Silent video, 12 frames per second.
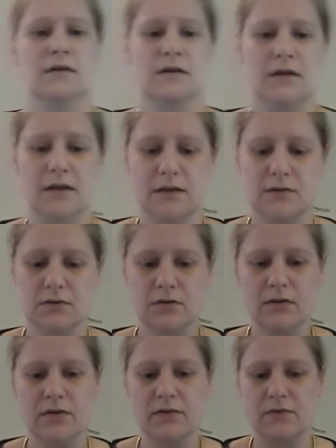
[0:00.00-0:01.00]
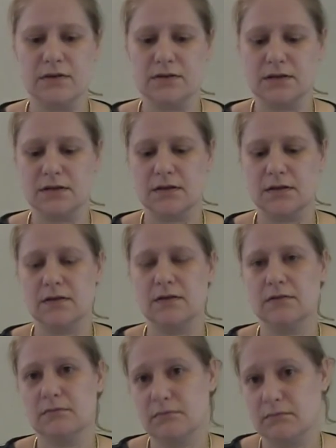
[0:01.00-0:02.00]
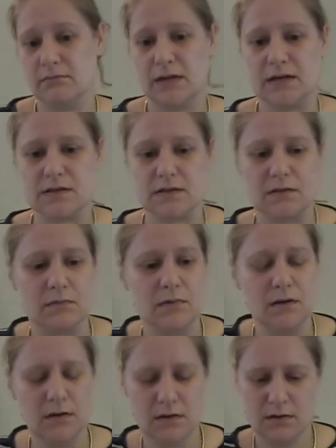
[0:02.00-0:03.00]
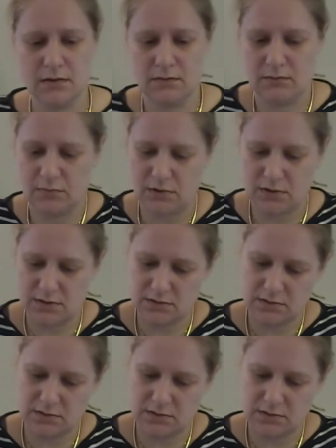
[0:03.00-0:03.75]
Like, you could theoretically match them, but